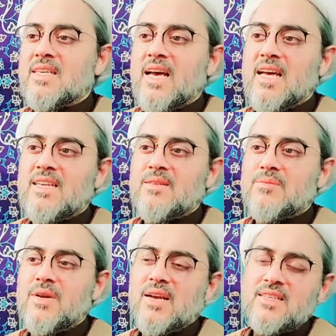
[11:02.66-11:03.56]
and
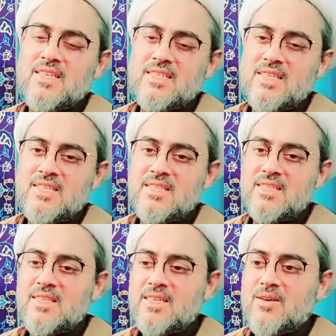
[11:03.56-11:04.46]
practices
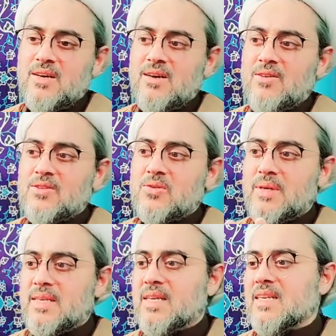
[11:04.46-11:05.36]
also
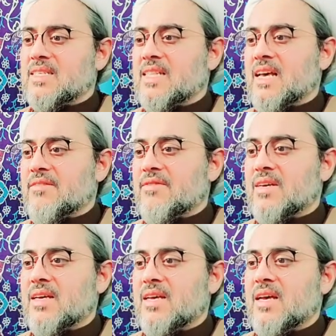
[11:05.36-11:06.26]
in his life.
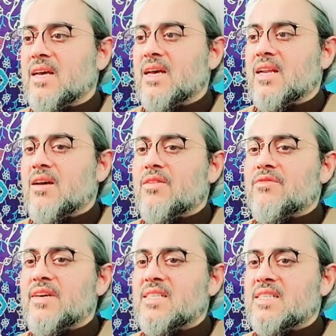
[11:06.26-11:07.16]
Now the
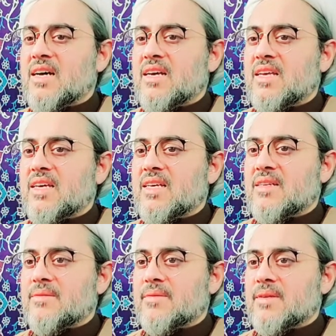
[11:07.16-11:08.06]
first ayah,
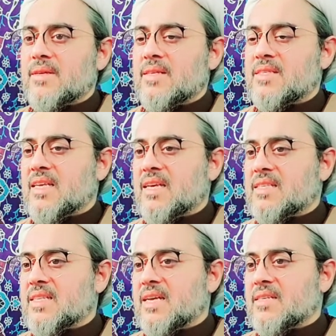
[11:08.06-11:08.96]
it
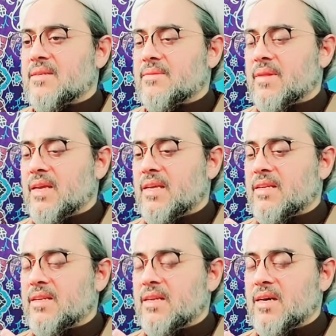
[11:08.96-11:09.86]
says that
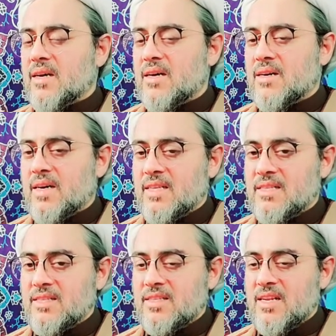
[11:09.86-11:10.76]
Inna
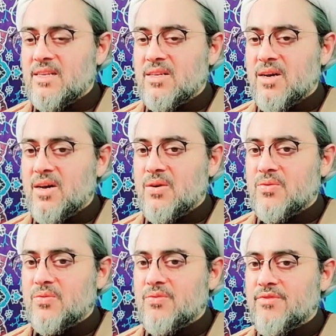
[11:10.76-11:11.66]

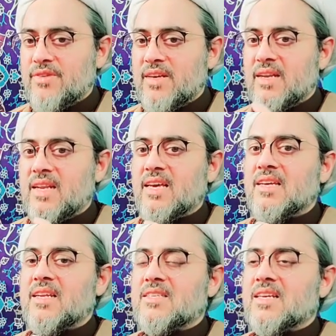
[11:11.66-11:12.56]
anzalnahu fi
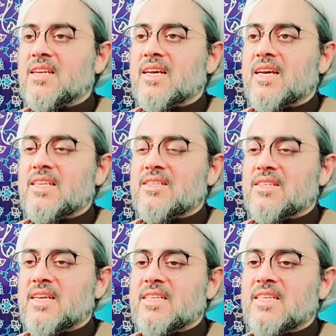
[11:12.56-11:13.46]
laylatil qadr,
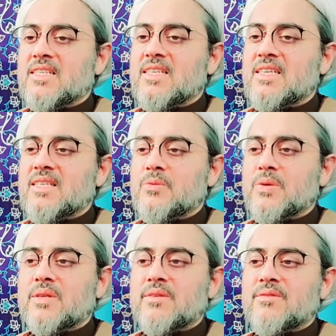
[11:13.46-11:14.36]
that indeed
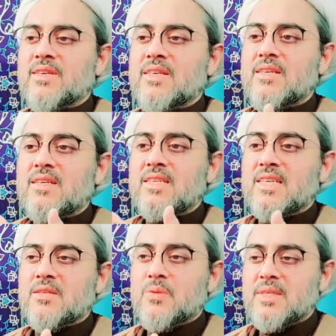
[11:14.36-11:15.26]
we revealed
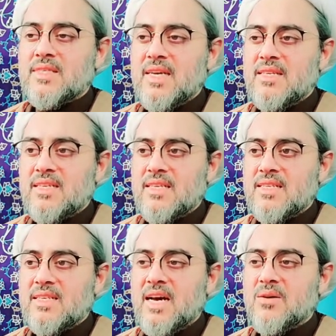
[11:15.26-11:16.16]
it, we sent
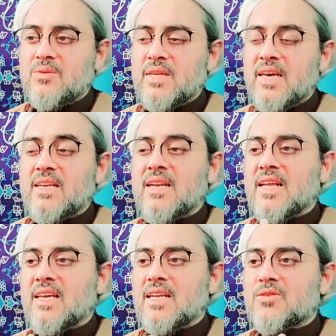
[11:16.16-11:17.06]
it down in
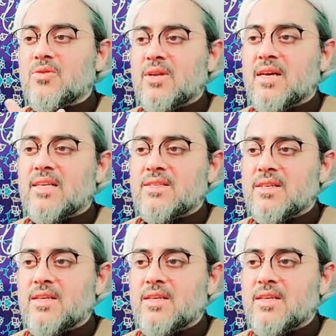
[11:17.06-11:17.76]
Laylatul Qadr.